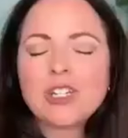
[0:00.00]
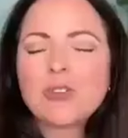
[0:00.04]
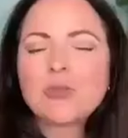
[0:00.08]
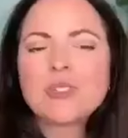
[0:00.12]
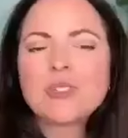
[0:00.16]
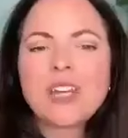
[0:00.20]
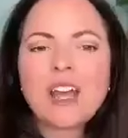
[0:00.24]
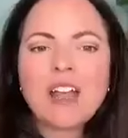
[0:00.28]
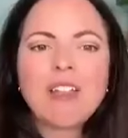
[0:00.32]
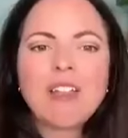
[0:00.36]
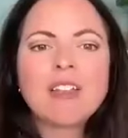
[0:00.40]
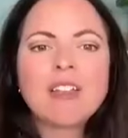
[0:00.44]
can
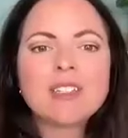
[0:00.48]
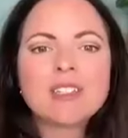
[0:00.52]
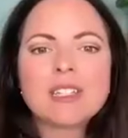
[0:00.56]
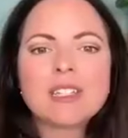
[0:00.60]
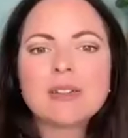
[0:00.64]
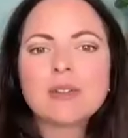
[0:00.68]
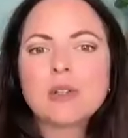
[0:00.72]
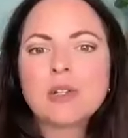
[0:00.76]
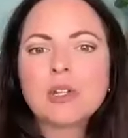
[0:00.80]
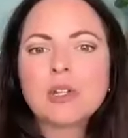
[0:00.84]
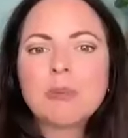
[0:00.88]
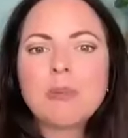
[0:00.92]
you tell us
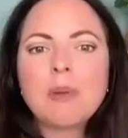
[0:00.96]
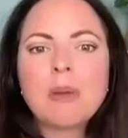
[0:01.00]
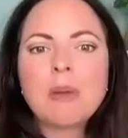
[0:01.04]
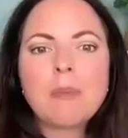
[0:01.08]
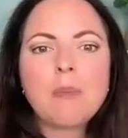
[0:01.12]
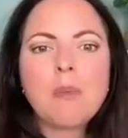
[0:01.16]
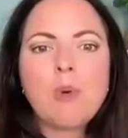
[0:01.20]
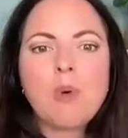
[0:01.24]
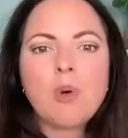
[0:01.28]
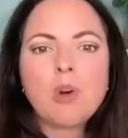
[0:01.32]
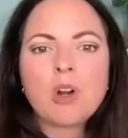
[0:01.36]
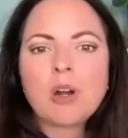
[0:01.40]
a little
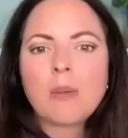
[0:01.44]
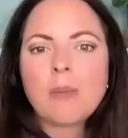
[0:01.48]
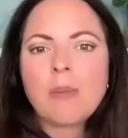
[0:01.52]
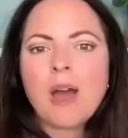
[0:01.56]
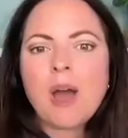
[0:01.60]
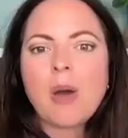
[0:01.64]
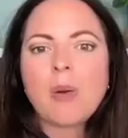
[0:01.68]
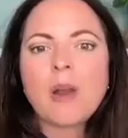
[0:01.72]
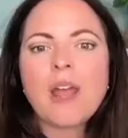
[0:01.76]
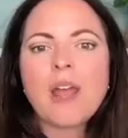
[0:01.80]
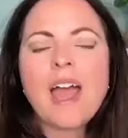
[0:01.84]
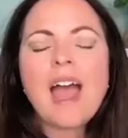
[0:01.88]
bit more
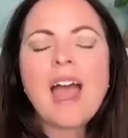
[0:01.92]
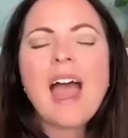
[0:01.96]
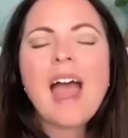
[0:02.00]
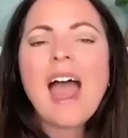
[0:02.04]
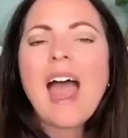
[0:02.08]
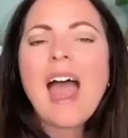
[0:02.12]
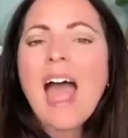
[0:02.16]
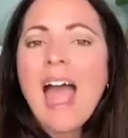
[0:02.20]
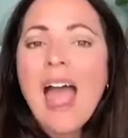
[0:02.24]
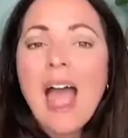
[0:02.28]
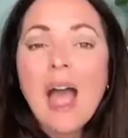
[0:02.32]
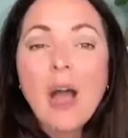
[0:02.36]
about
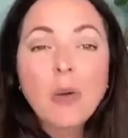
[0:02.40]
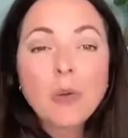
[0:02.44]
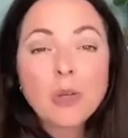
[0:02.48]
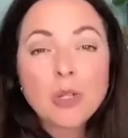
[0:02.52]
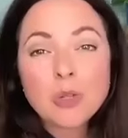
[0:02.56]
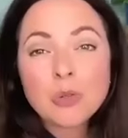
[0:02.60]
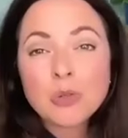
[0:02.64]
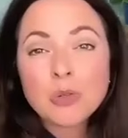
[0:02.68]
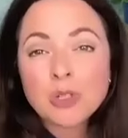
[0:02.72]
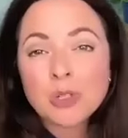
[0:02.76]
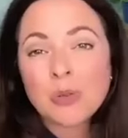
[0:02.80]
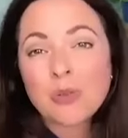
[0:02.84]
how
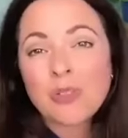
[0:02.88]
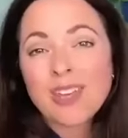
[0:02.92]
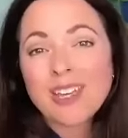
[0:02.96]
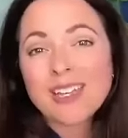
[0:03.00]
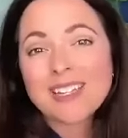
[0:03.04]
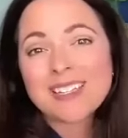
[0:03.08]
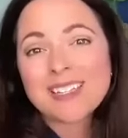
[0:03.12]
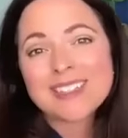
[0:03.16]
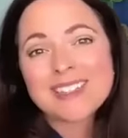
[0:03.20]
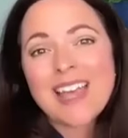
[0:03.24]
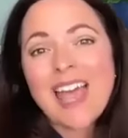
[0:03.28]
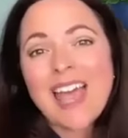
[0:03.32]
you do
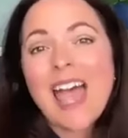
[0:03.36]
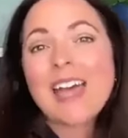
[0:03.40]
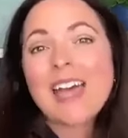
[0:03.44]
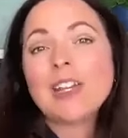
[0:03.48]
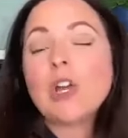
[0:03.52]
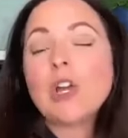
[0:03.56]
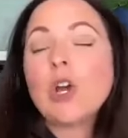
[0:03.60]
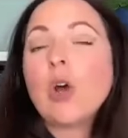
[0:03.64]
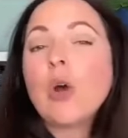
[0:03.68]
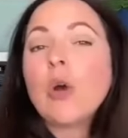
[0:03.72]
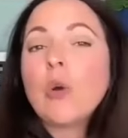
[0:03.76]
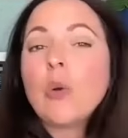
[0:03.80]
this
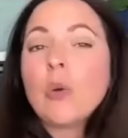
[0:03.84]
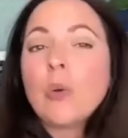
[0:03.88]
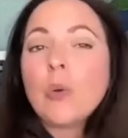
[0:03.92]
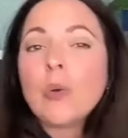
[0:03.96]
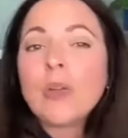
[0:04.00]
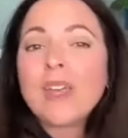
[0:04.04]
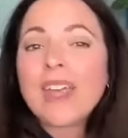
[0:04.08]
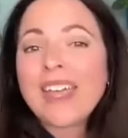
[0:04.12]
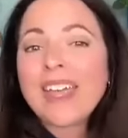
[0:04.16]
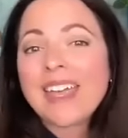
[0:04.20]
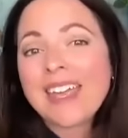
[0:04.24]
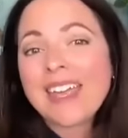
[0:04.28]
and
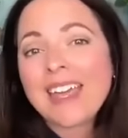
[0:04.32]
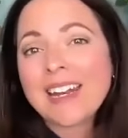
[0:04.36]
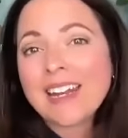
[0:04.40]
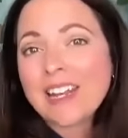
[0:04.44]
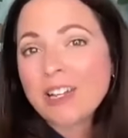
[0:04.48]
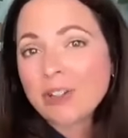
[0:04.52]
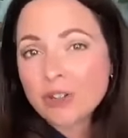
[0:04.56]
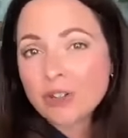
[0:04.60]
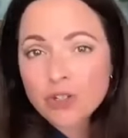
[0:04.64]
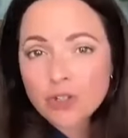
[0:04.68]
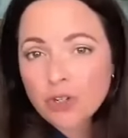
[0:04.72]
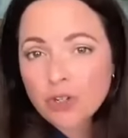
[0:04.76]
who
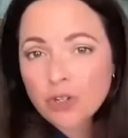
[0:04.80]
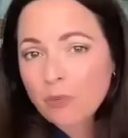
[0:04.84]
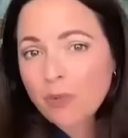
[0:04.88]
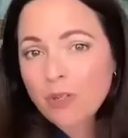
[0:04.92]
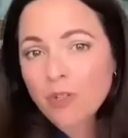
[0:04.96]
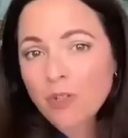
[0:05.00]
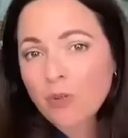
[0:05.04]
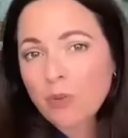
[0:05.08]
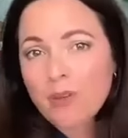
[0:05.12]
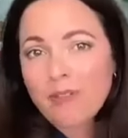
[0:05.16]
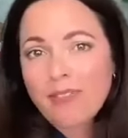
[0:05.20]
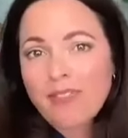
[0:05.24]
can and should
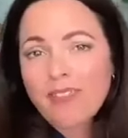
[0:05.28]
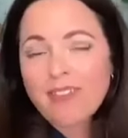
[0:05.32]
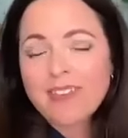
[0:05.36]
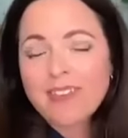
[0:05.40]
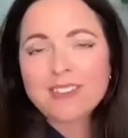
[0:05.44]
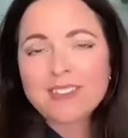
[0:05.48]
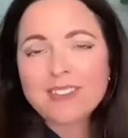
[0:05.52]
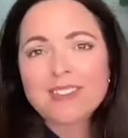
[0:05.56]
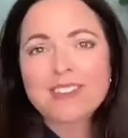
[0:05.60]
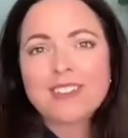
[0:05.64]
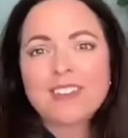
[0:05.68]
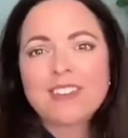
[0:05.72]
be doing
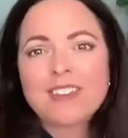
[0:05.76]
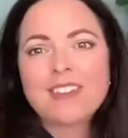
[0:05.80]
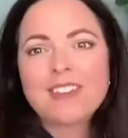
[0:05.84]
this?